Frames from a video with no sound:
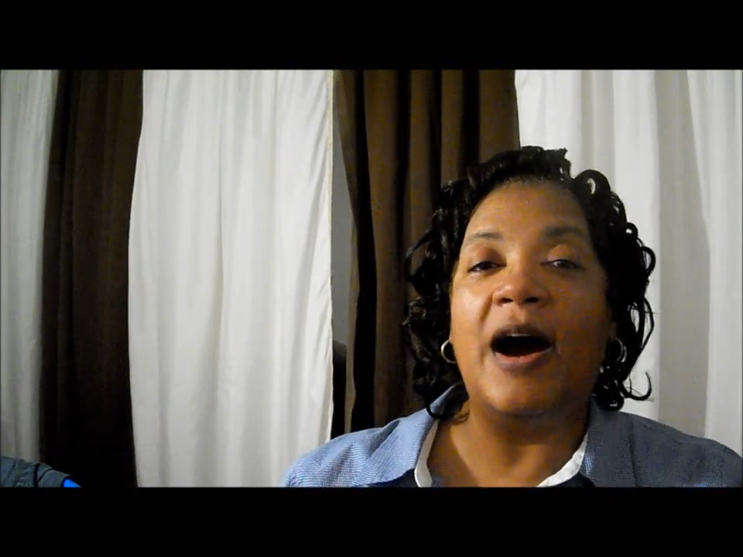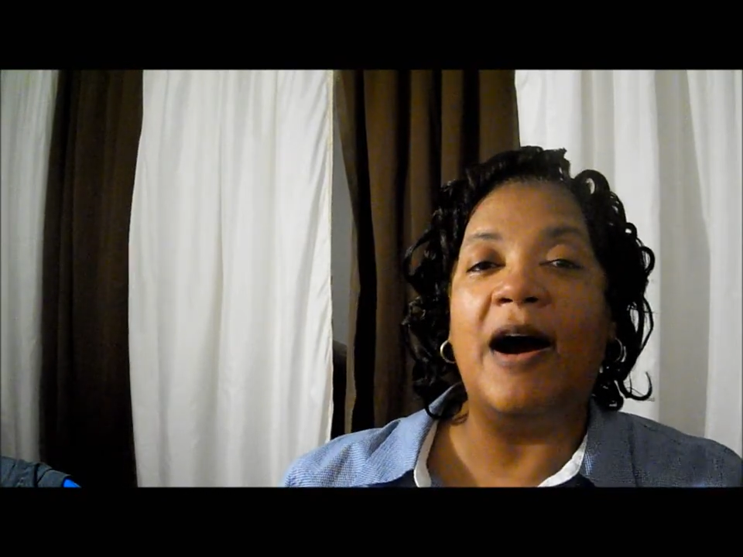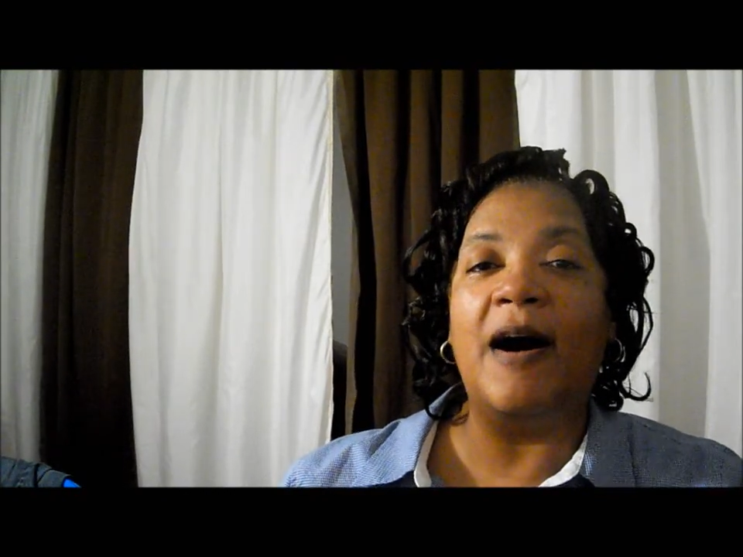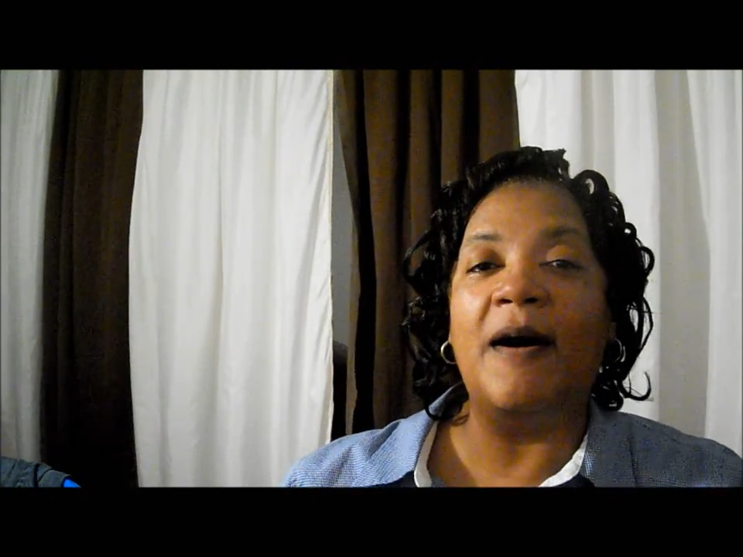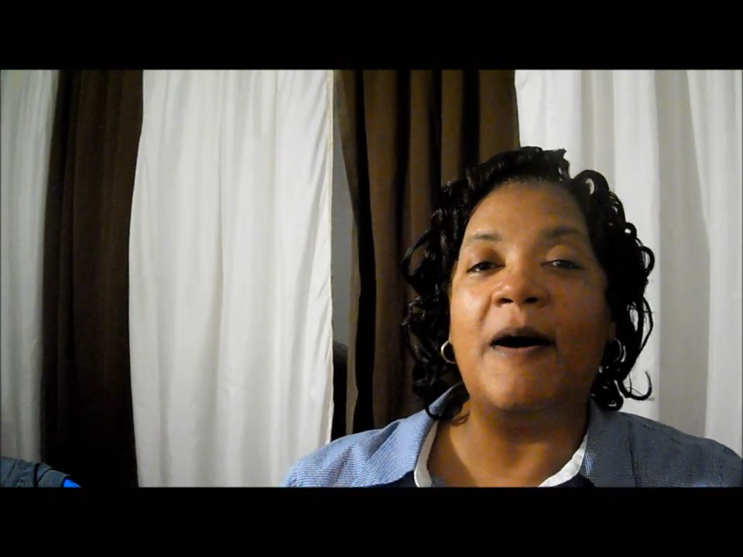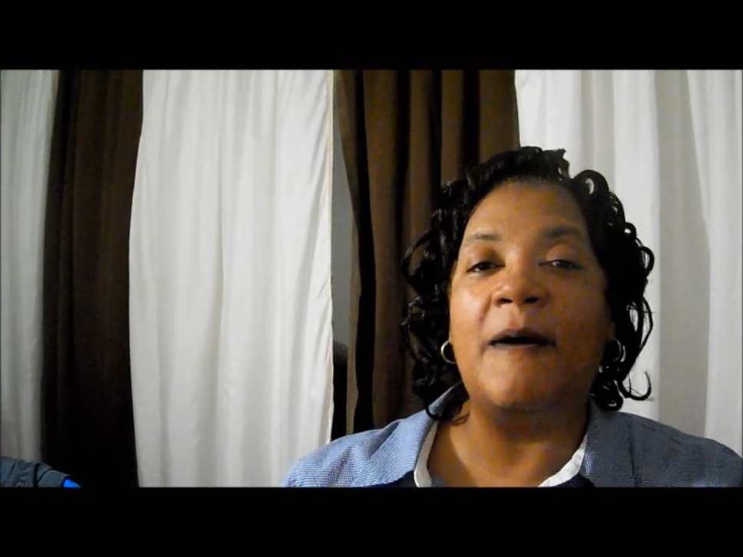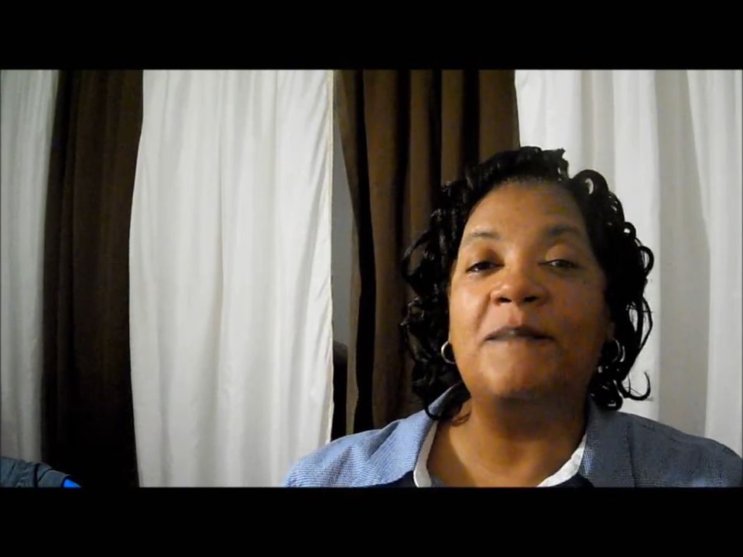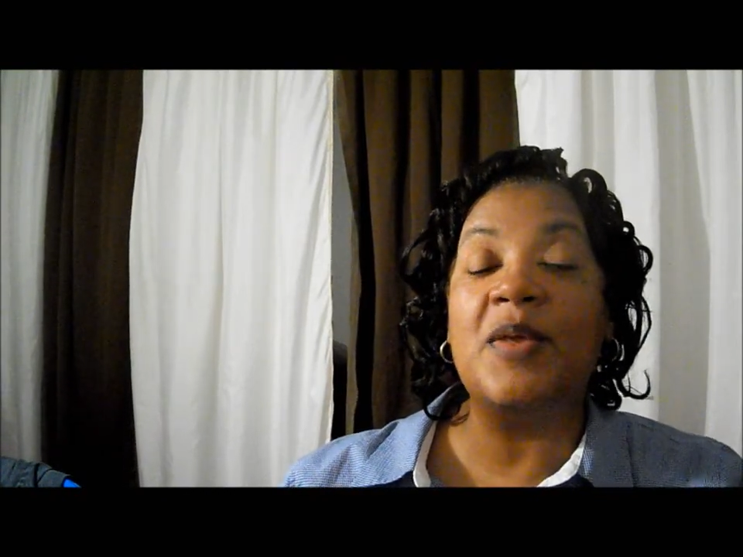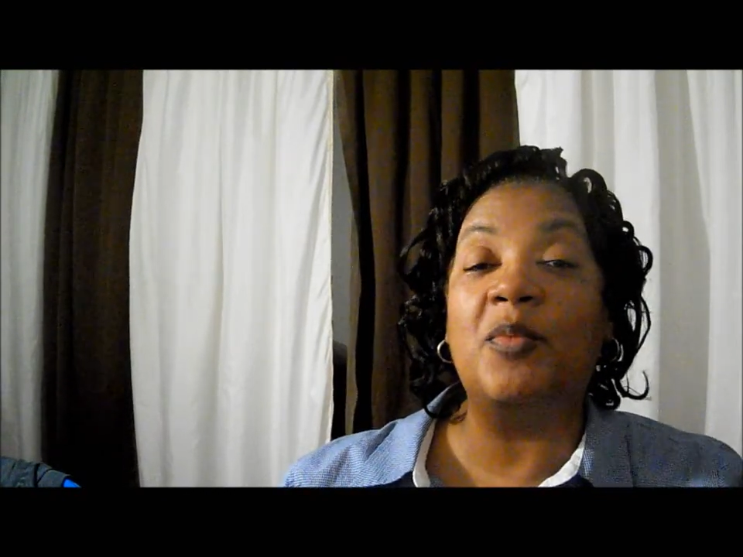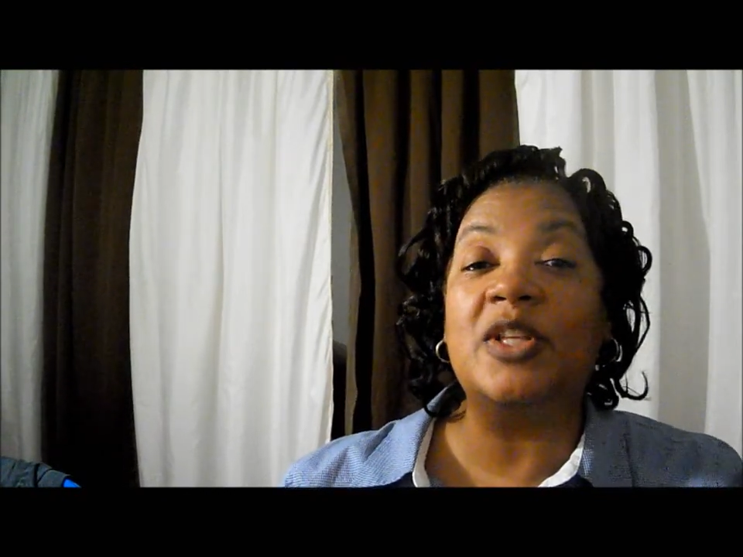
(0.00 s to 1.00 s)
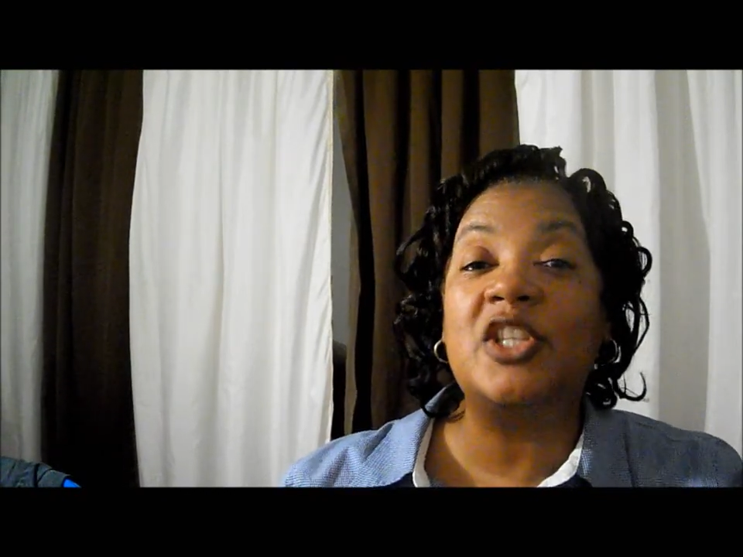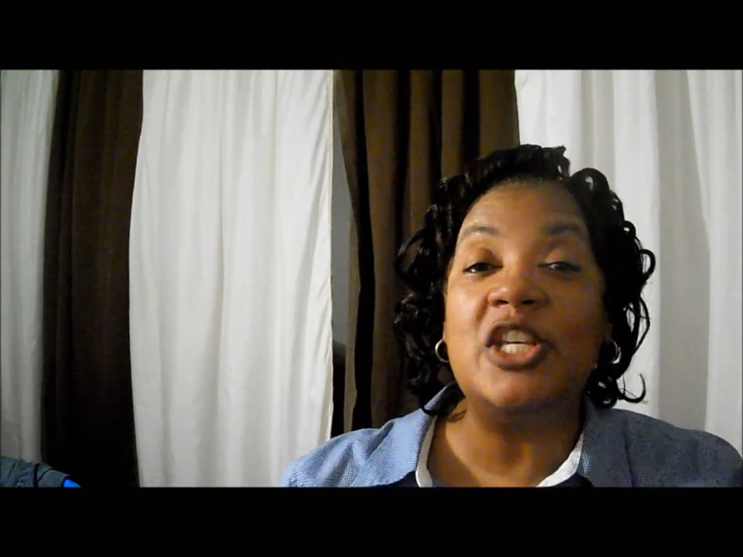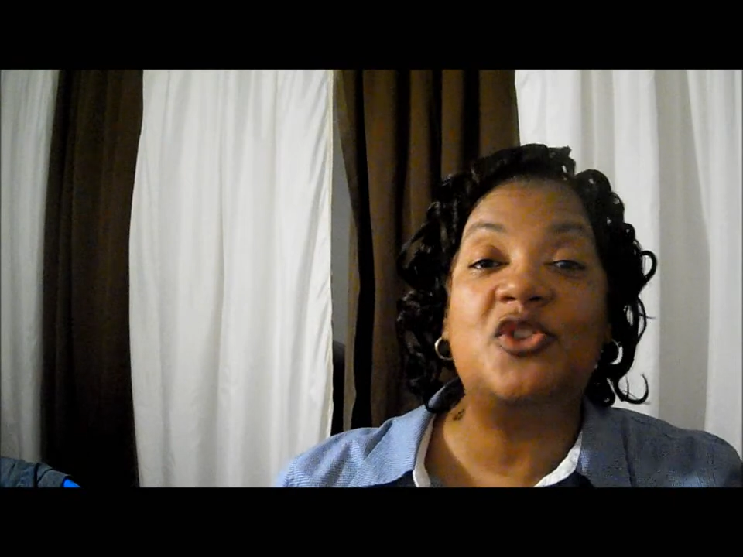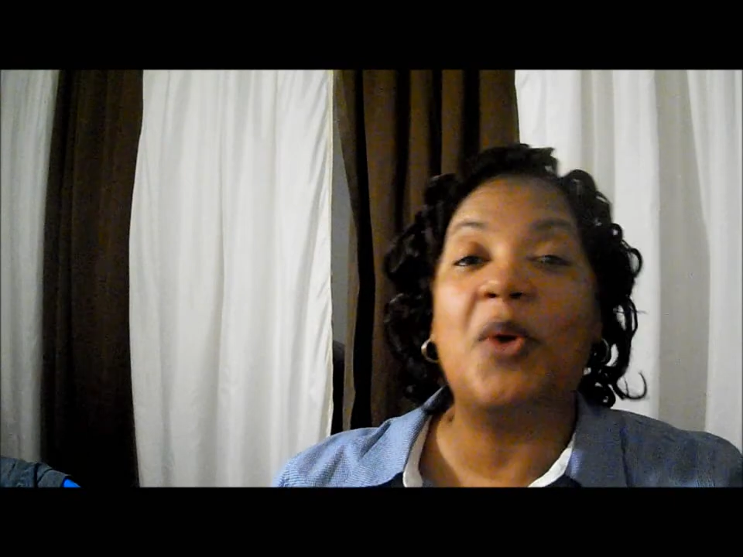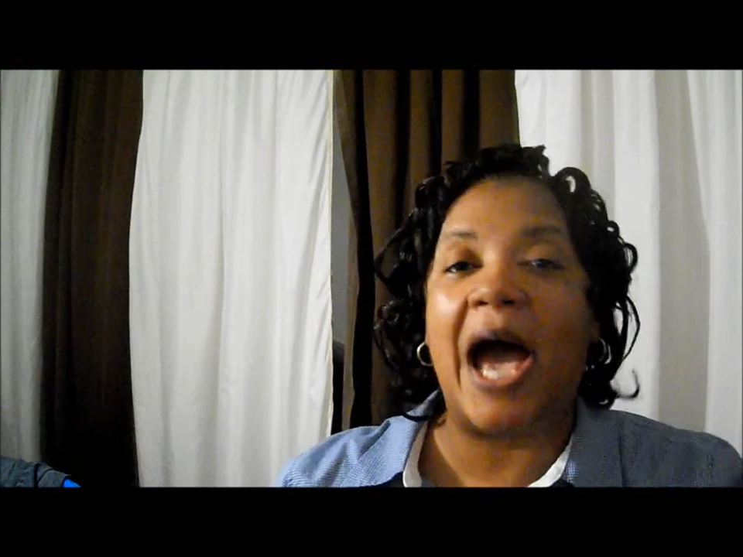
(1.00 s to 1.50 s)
uh, uh, will teach you